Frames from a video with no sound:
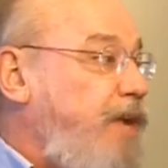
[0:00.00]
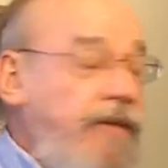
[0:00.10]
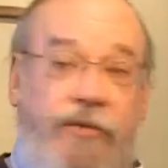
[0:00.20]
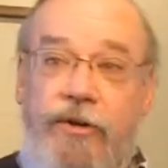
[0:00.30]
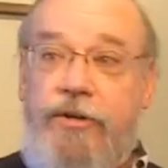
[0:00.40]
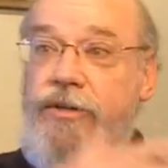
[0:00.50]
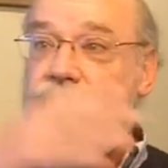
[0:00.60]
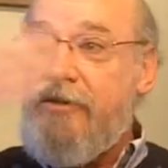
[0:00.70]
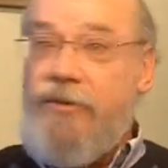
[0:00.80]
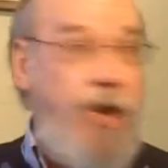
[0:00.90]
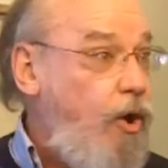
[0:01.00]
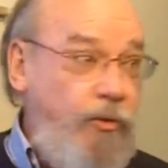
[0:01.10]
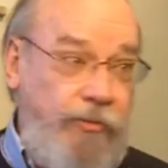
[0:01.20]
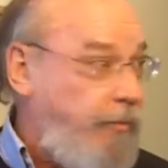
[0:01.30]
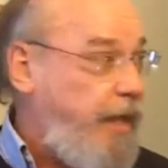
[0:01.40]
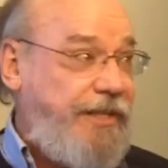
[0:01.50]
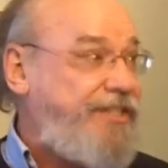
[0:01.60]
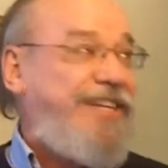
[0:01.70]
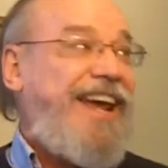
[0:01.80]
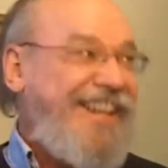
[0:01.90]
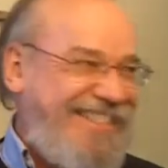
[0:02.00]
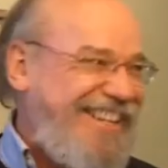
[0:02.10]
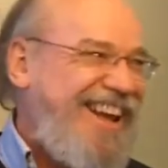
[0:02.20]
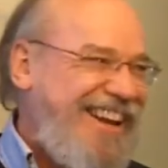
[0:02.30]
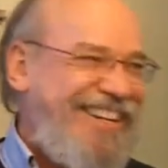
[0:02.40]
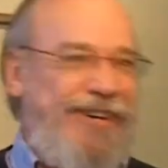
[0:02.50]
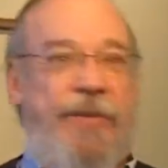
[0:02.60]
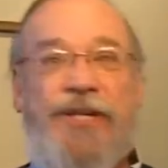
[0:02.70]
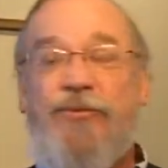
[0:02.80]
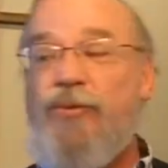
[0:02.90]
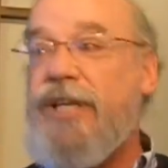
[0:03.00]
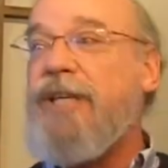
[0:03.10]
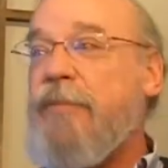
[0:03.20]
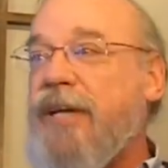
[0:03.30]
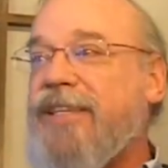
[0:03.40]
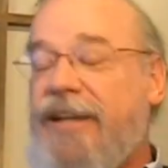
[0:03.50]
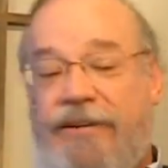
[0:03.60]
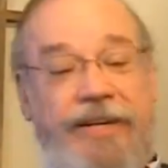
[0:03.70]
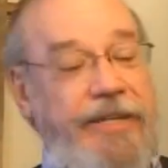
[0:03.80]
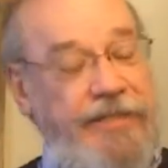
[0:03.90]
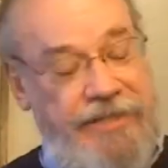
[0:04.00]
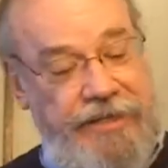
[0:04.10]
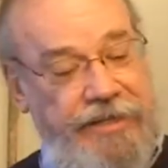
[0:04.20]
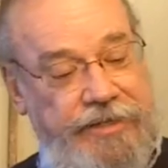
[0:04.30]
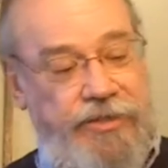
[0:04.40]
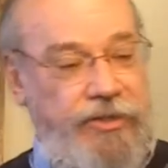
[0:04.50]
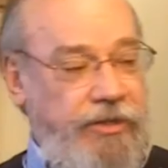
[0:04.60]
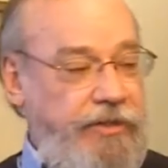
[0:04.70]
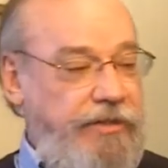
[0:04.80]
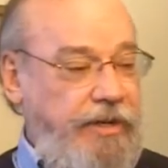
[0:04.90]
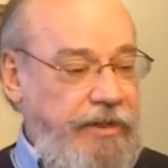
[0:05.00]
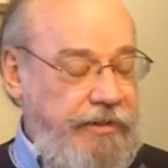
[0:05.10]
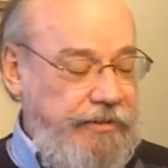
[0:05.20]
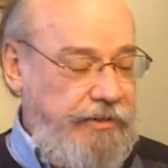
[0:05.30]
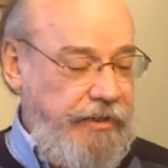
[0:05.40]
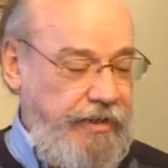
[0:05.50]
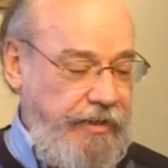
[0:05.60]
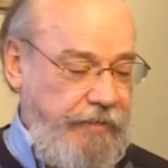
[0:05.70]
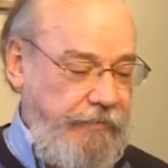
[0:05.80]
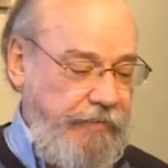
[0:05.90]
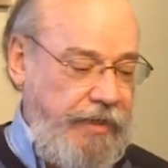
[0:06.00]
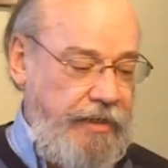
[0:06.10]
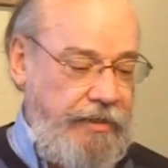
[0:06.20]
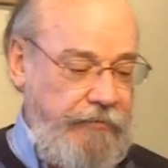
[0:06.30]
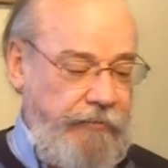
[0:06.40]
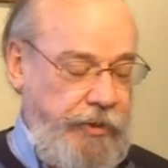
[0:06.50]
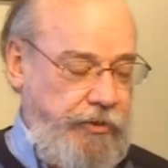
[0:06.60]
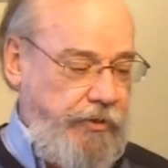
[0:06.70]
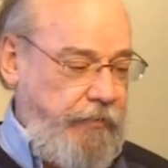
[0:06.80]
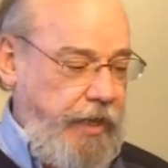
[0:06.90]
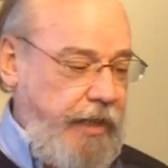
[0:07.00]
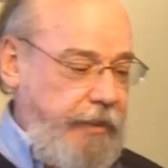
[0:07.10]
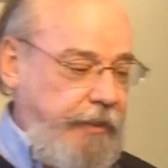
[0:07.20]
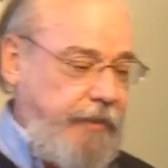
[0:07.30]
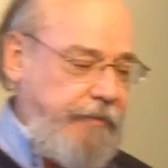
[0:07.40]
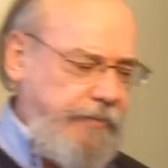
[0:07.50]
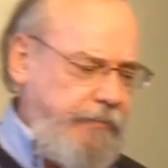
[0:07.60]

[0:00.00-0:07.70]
Never known by the States, you know, but he's really big there, and he's Sir Cliff Richard. And